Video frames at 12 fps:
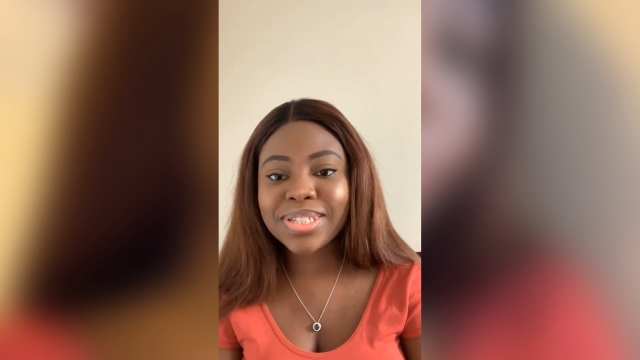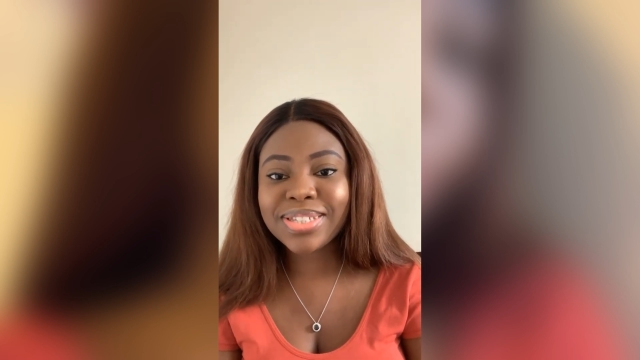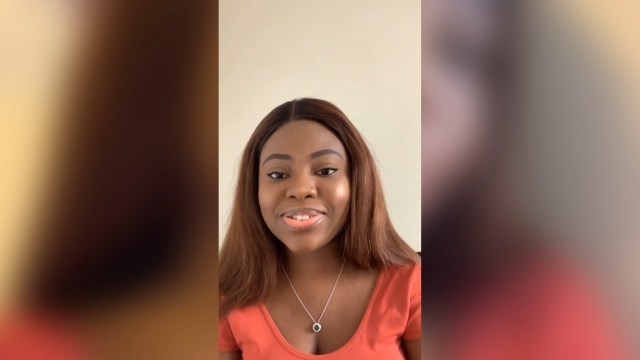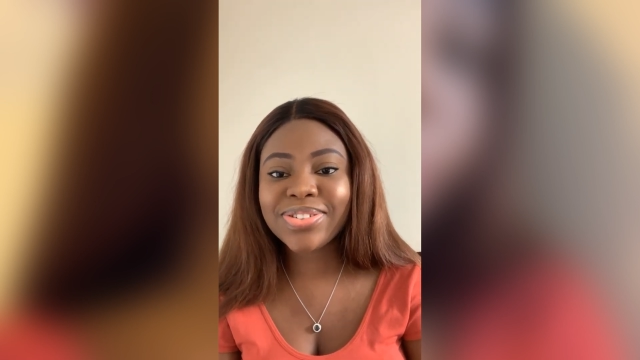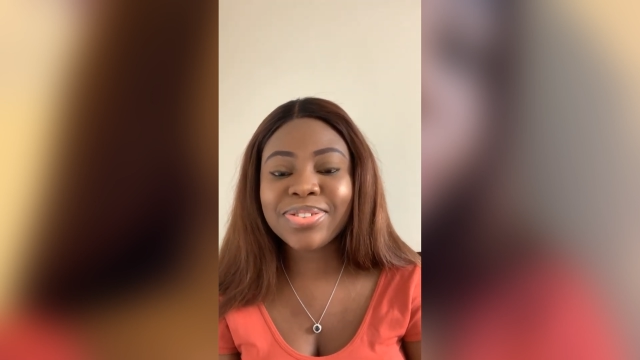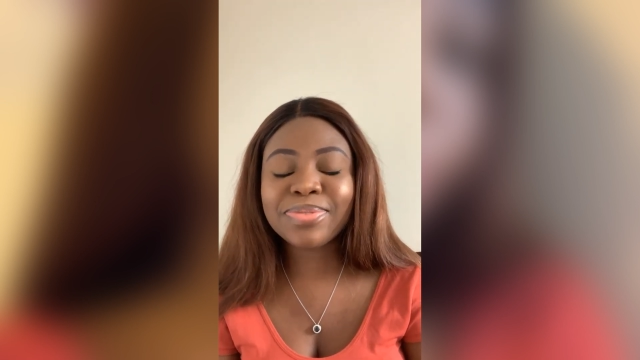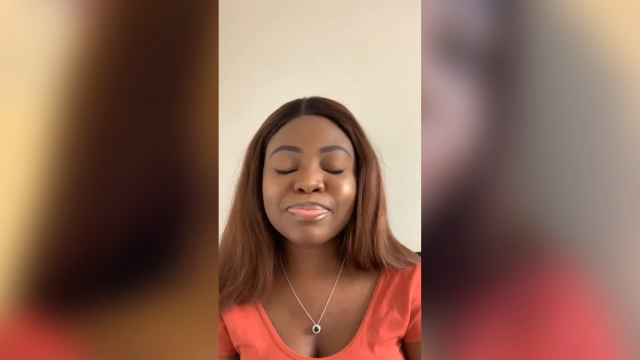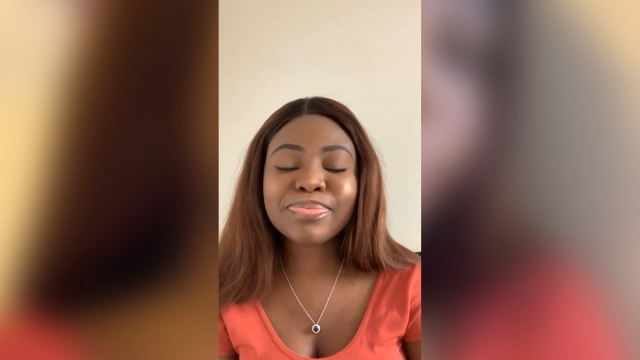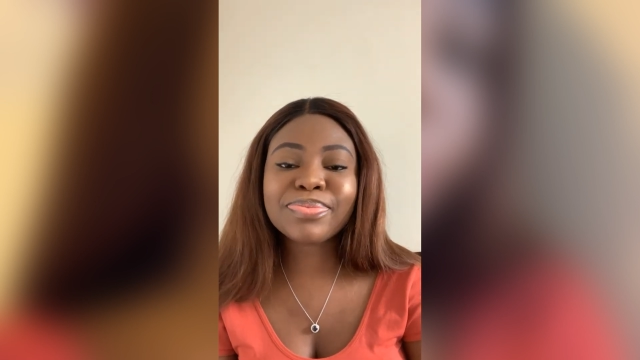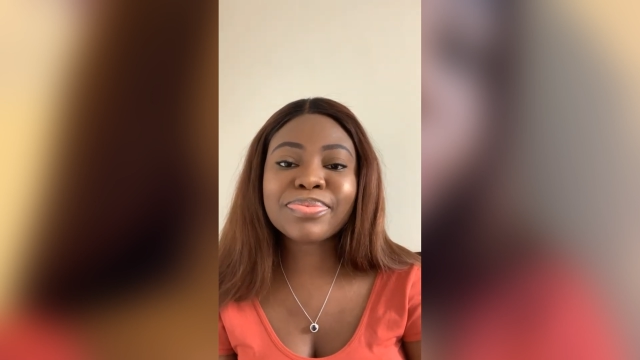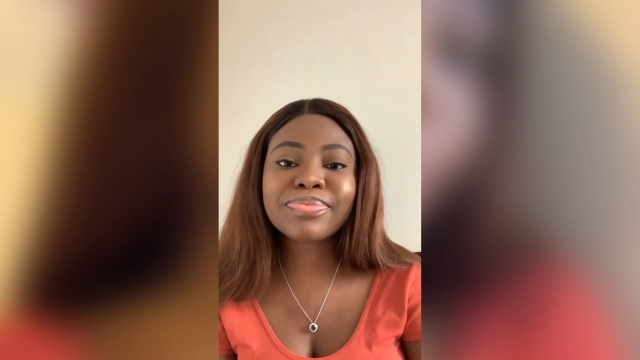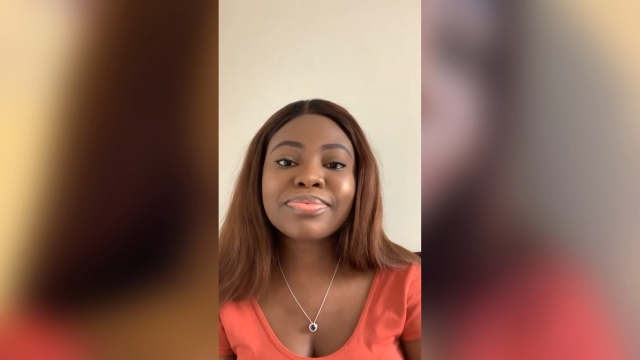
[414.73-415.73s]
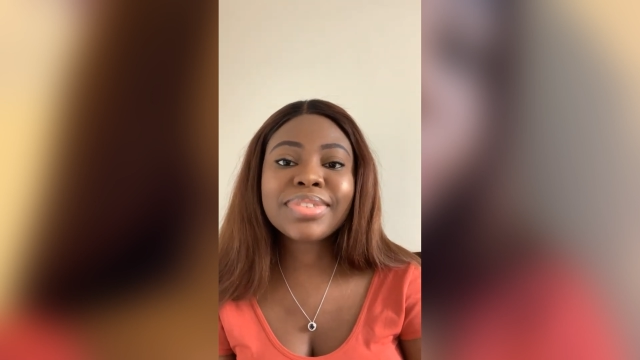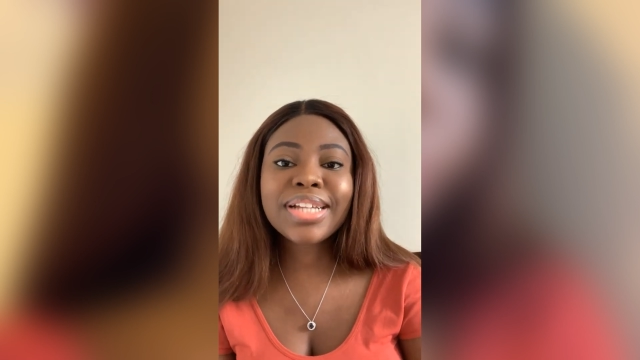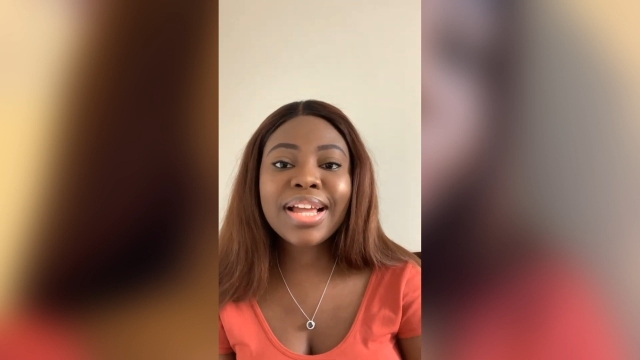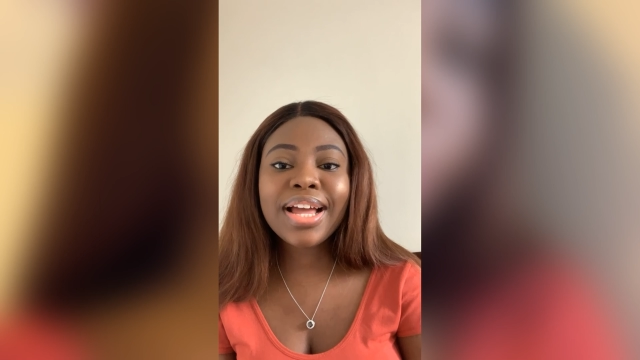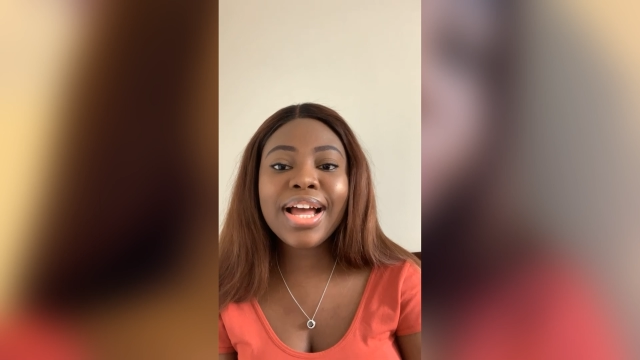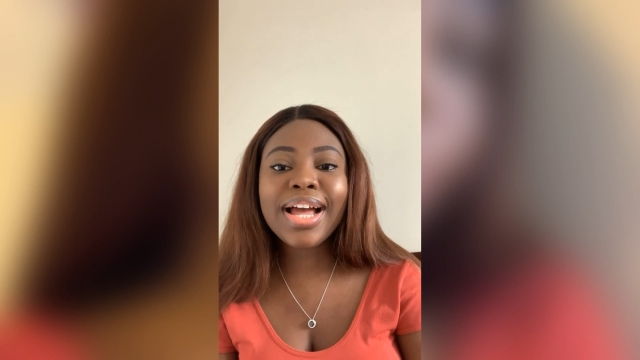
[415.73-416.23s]
So
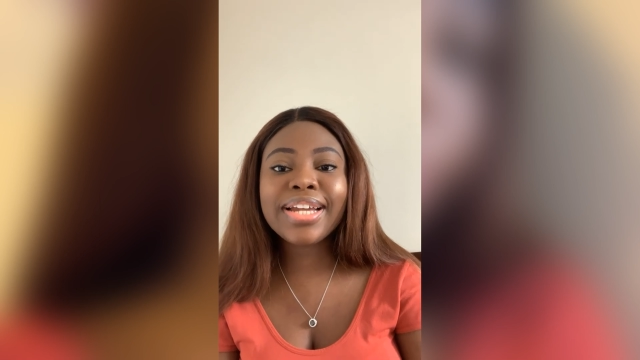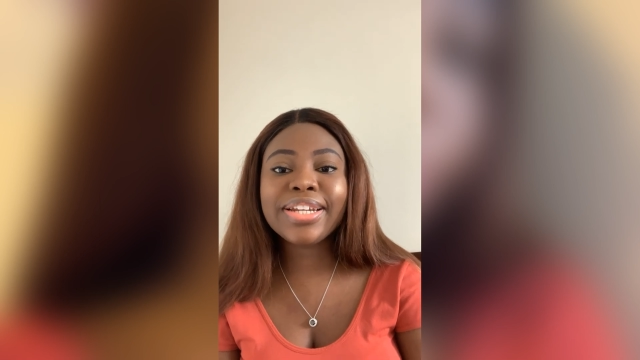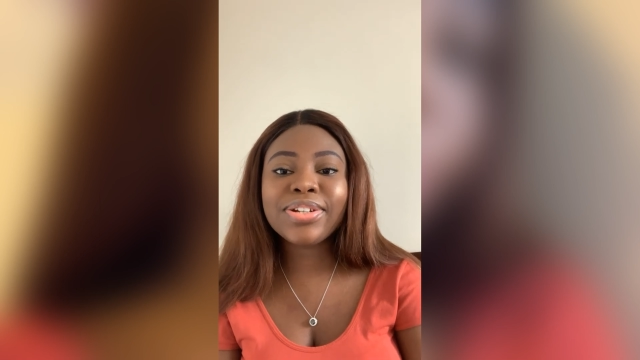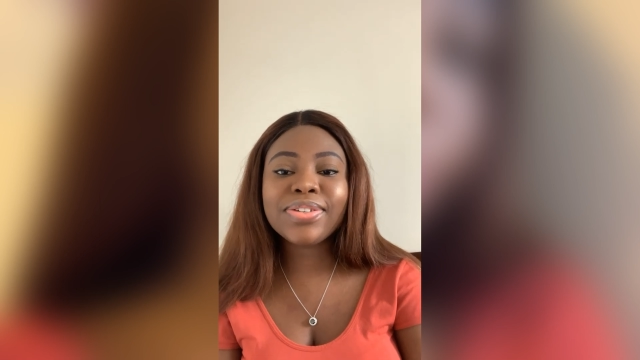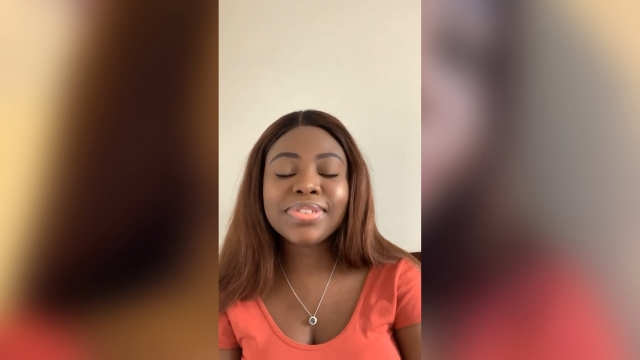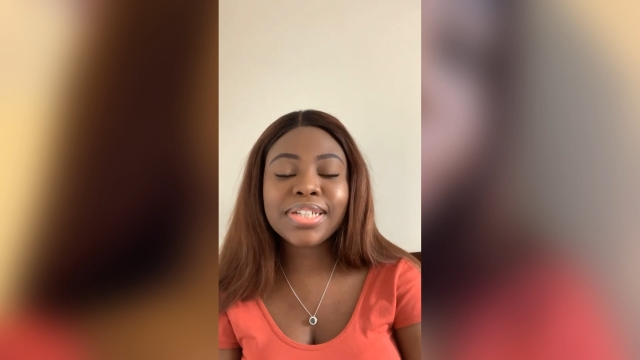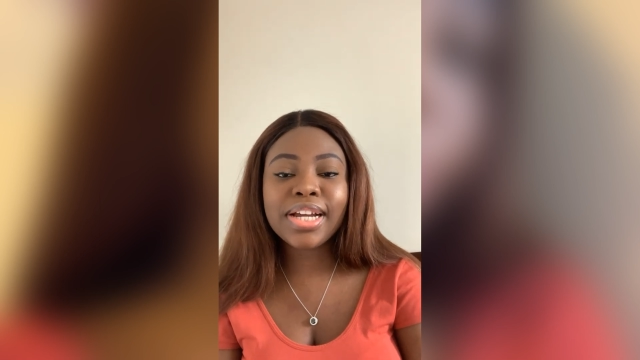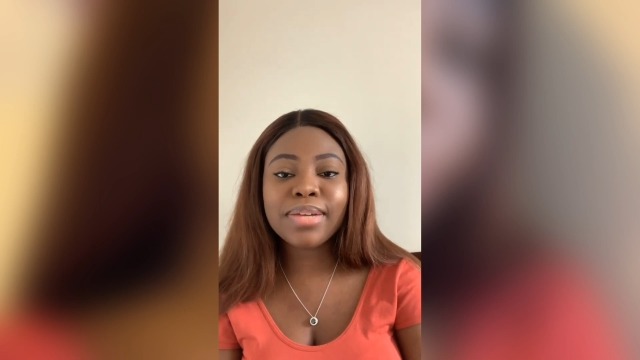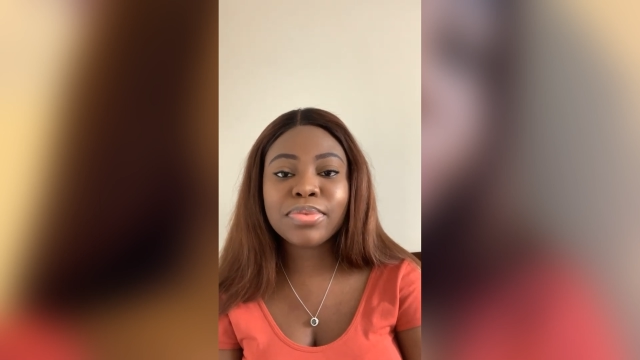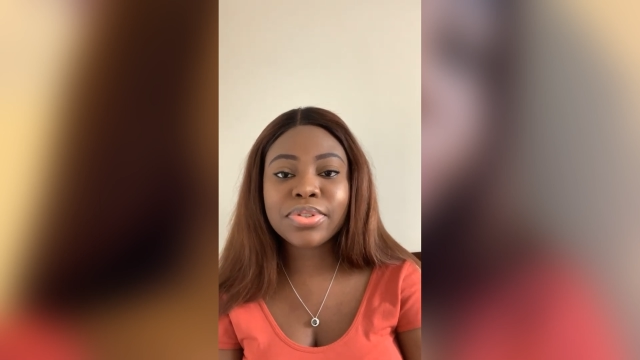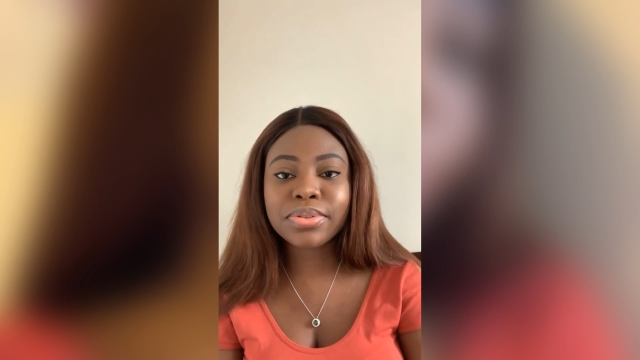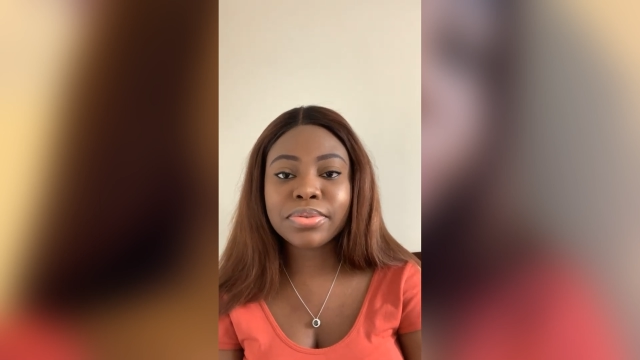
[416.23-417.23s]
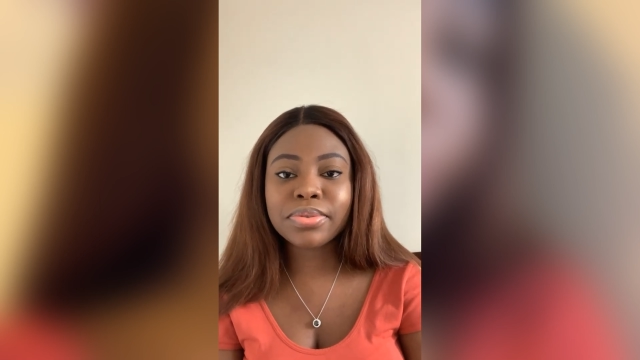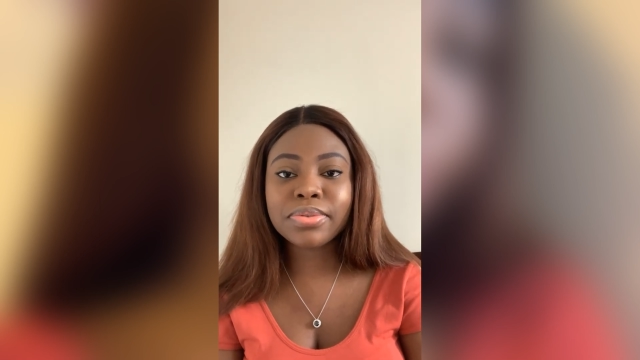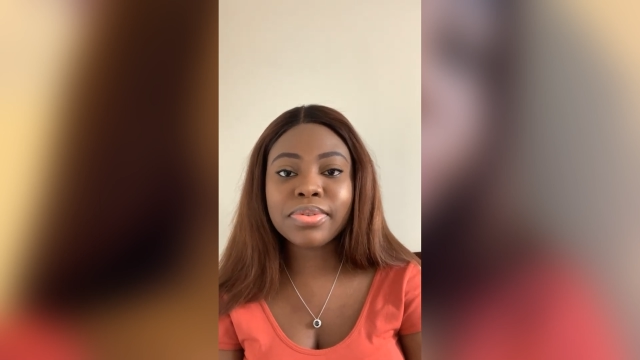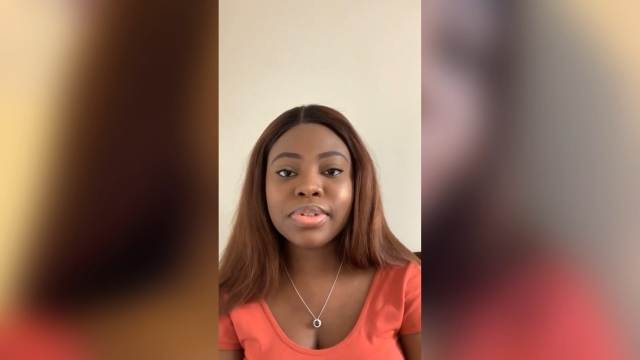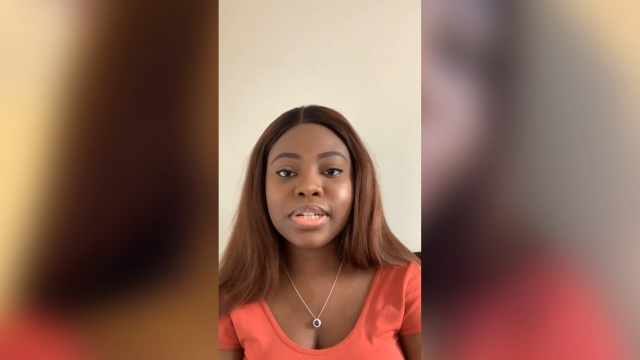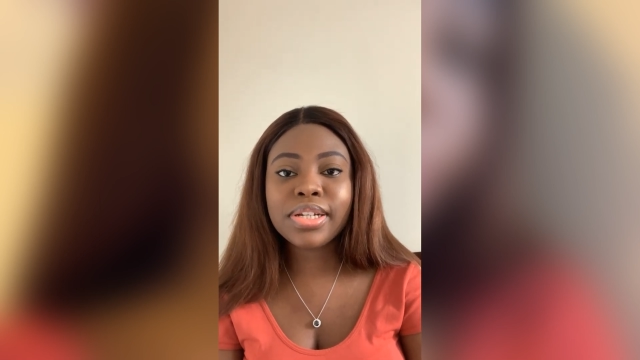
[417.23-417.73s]
I had enough time to